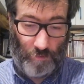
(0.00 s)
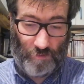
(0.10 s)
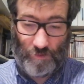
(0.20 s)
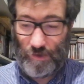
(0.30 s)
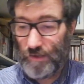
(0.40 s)

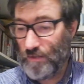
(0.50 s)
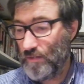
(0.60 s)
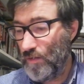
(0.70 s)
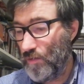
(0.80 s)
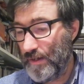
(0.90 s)

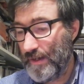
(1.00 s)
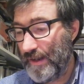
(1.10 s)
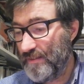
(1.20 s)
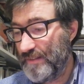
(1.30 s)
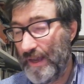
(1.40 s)
start
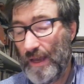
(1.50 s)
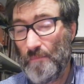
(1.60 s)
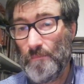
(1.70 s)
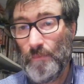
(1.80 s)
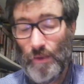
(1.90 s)
organize
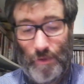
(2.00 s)
them.